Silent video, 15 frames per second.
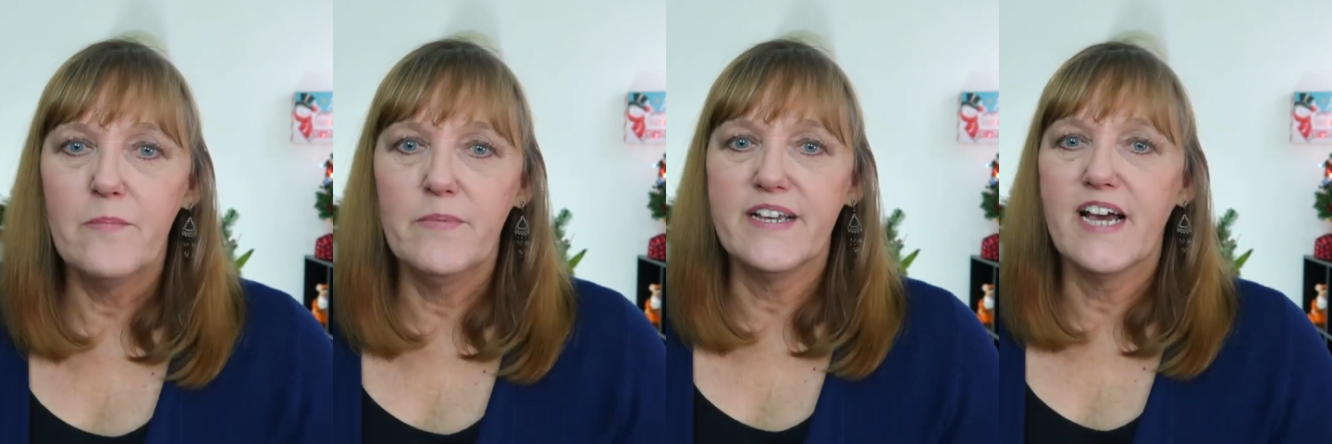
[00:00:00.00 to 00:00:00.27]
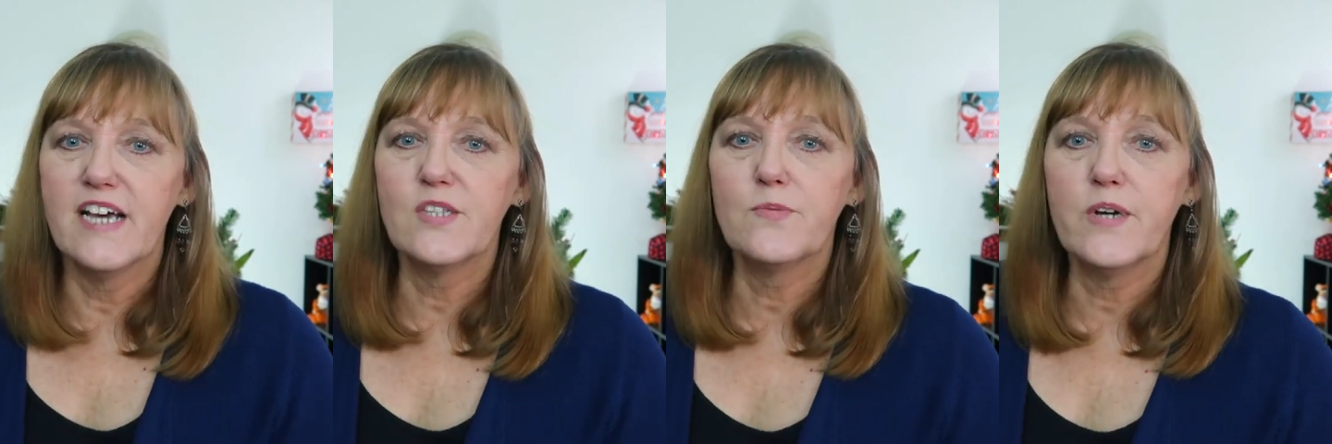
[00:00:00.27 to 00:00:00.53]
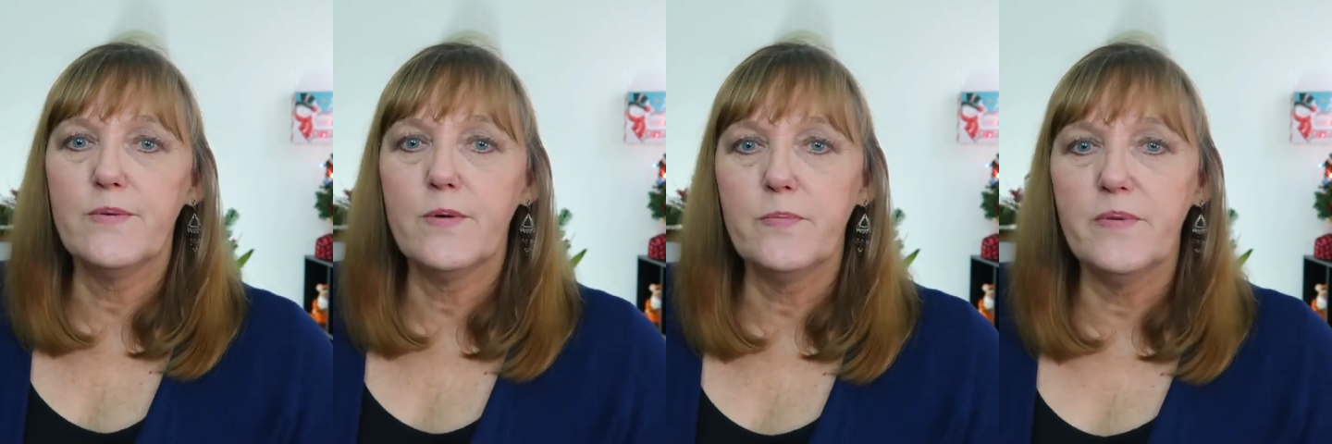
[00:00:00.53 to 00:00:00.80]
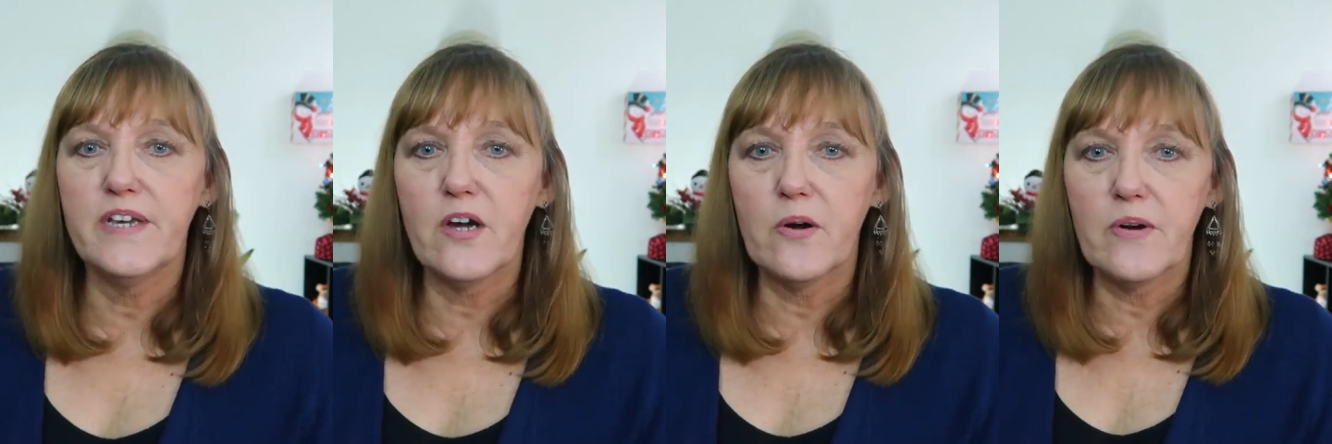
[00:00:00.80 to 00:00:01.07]
because we will
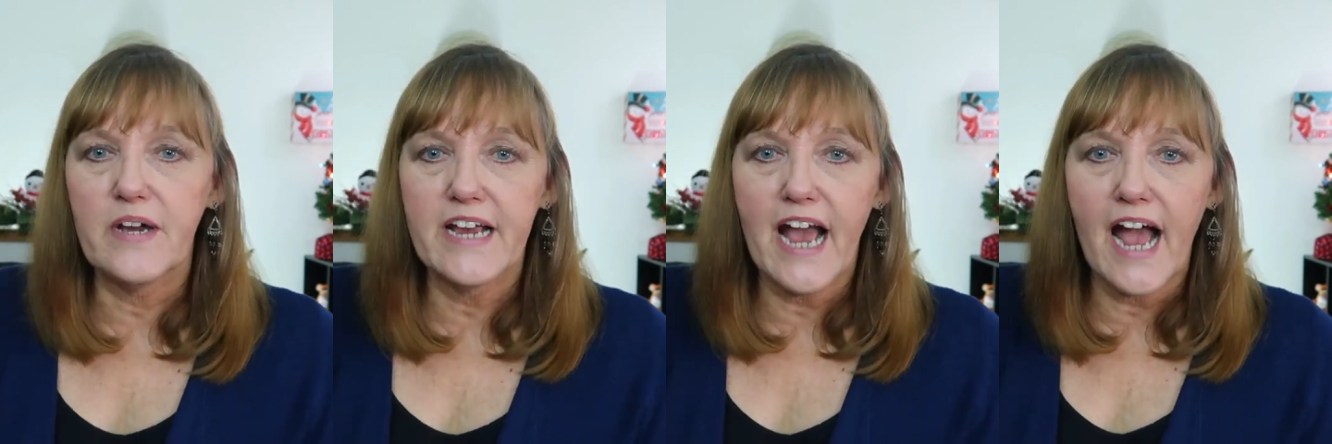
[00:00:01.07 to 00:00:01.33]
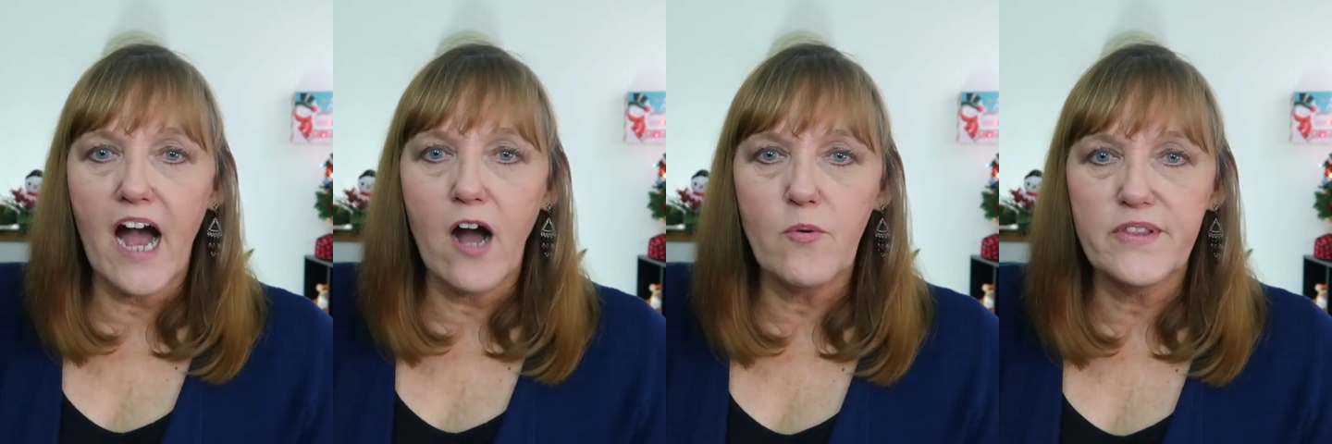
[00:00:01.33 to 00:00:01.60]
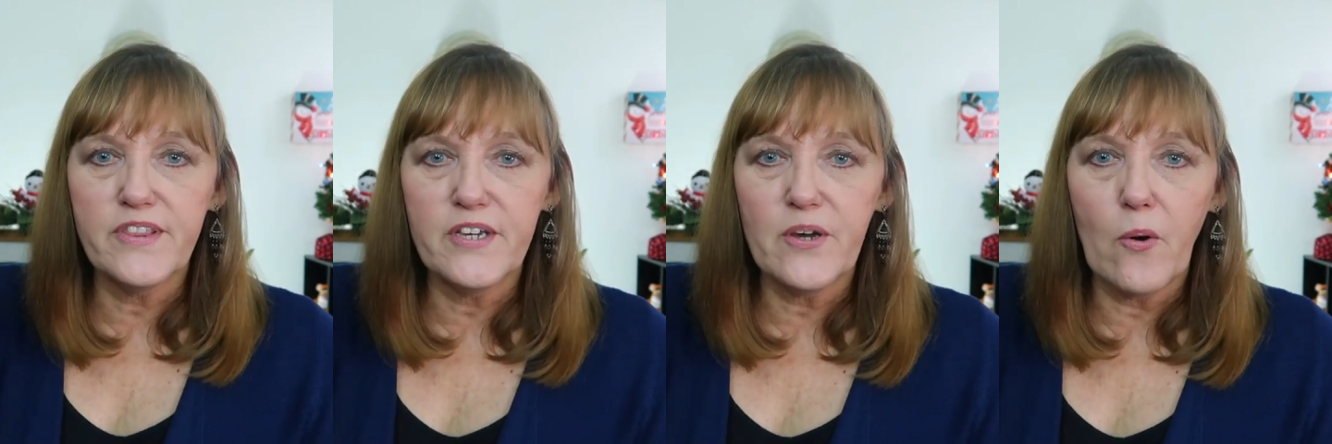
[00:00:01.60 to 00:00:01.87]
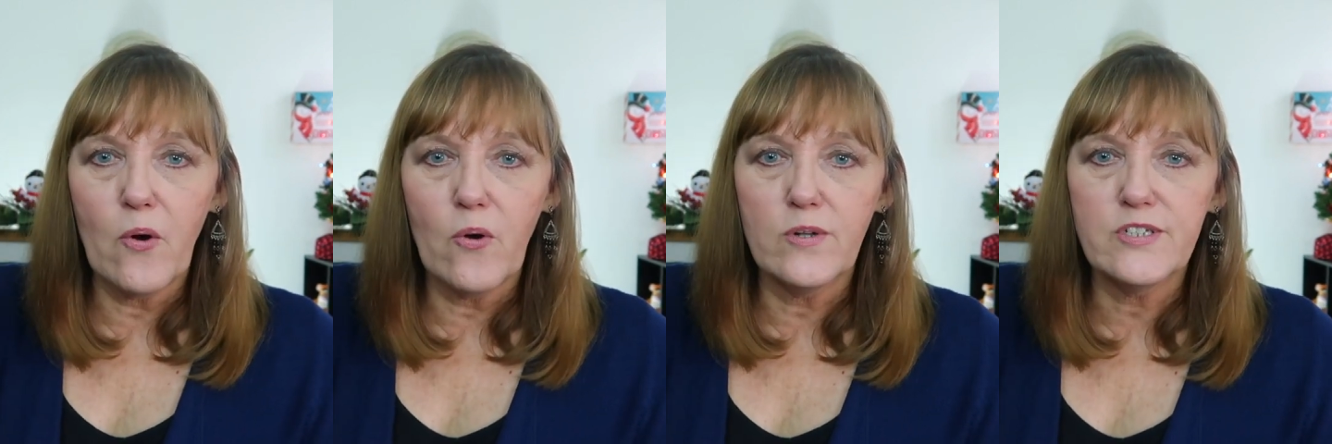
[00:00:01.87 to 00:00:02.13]
be going out with the
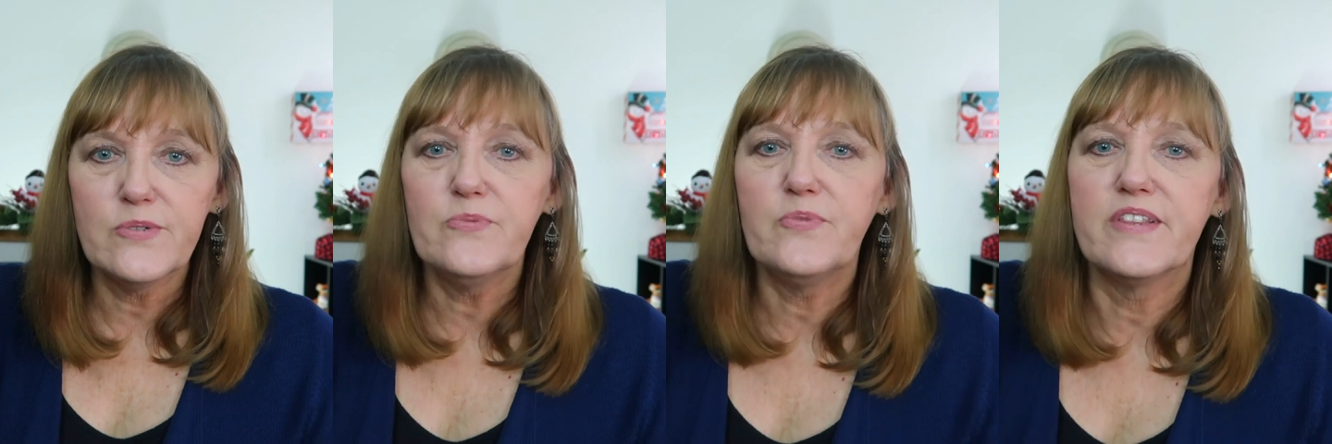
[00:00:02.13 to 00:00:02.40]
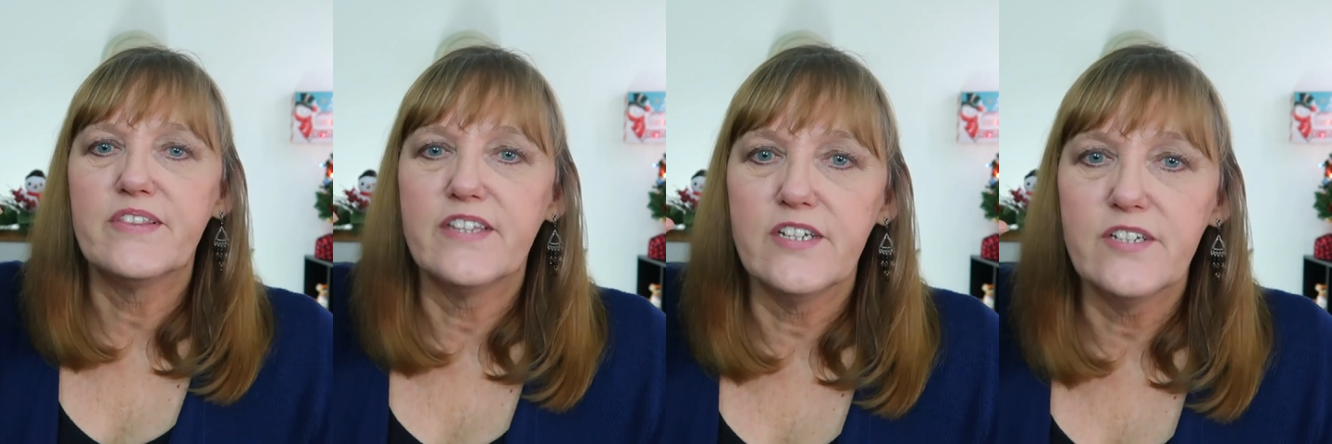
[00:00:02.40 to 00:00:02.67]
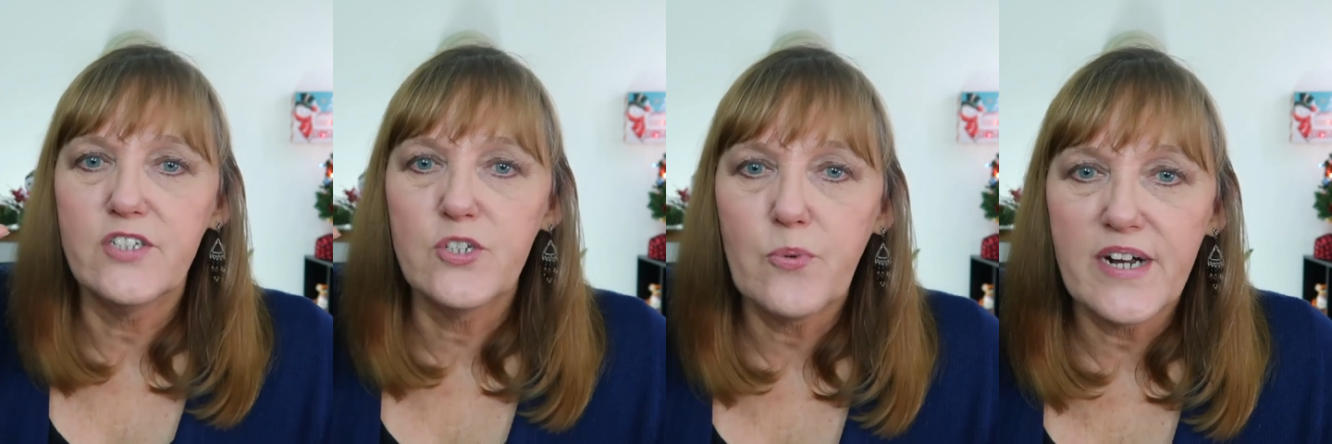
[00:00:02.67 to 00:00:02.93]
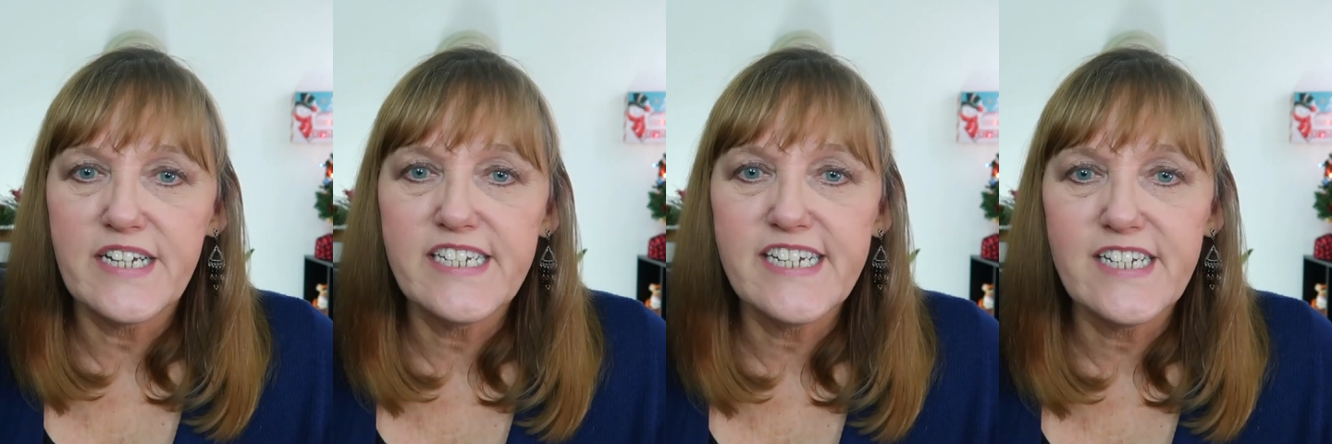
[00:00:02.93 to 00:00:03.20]
old with the
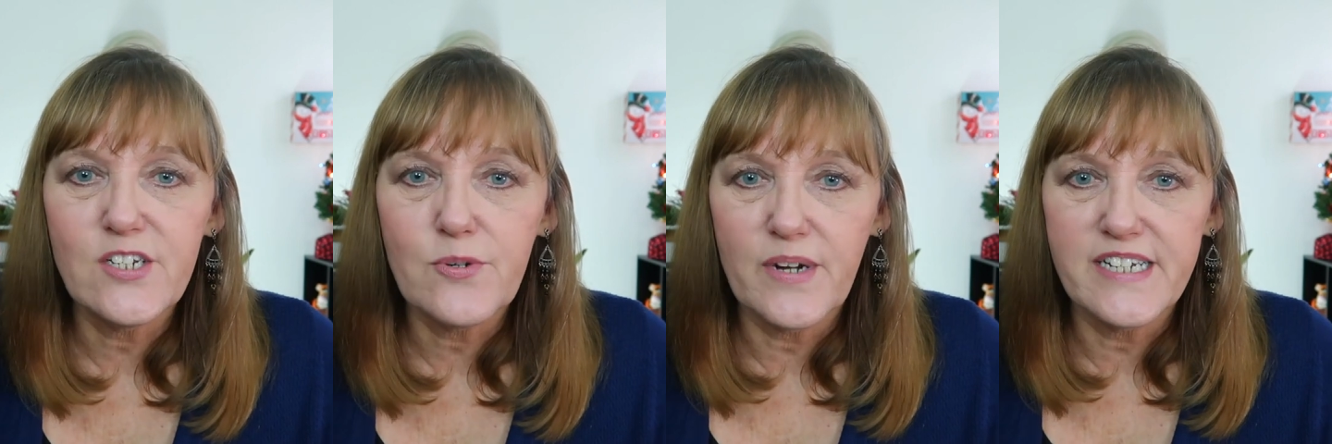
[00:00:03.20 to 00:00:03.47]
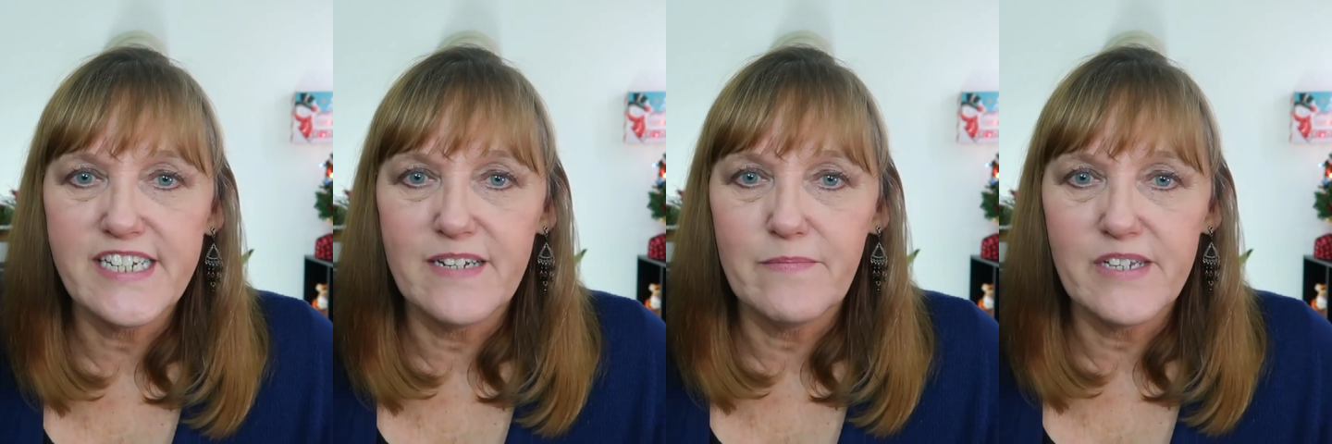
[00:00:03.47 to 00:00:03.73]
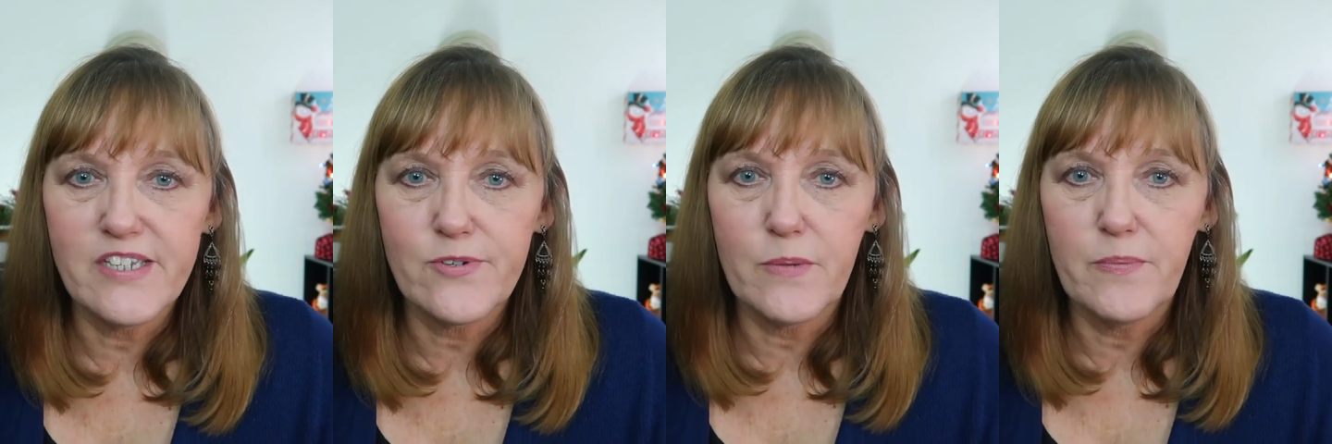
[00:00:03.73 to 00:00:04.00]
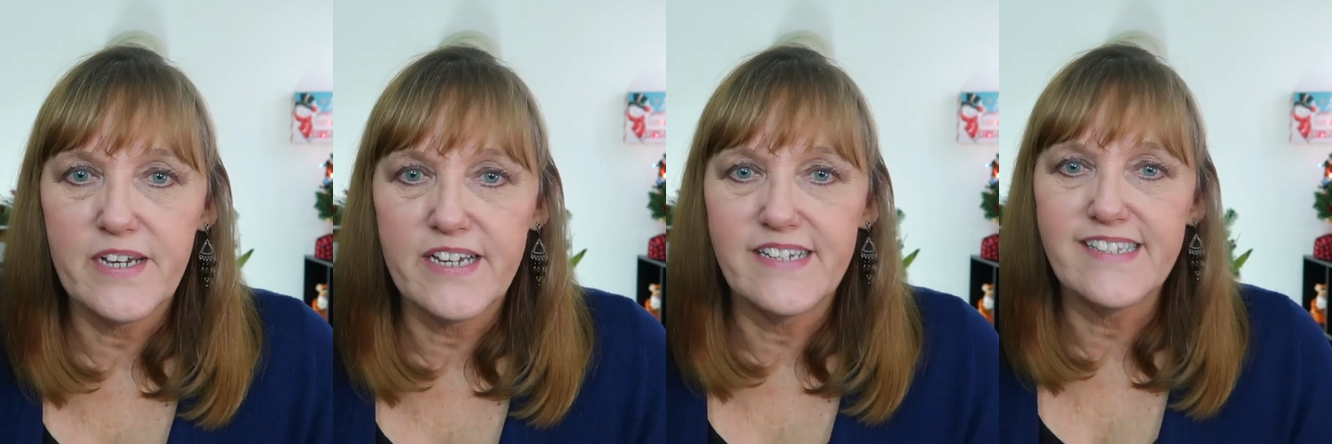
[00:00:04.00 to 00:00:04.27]
2020
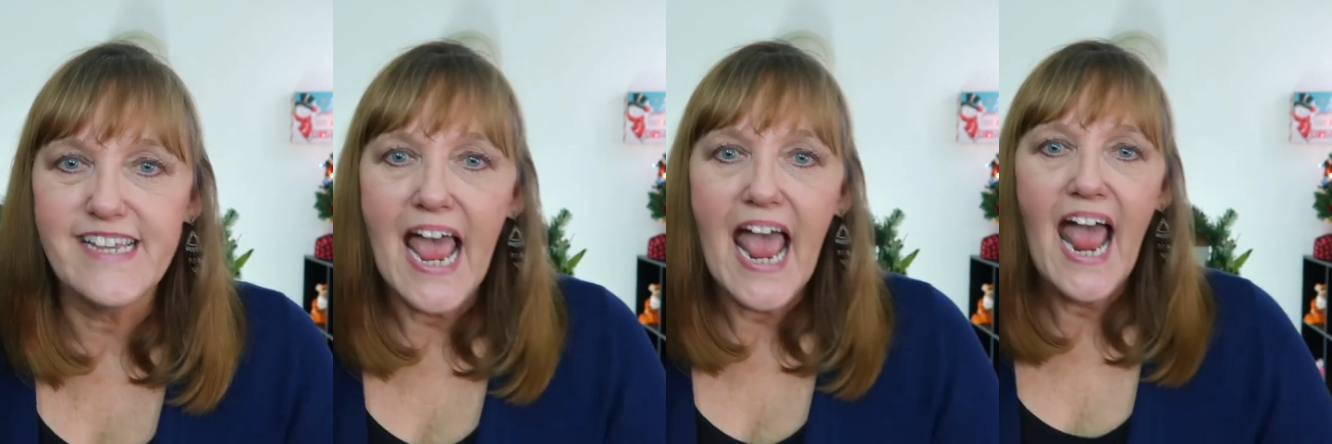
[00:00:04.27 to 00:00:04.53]
Mystery Pins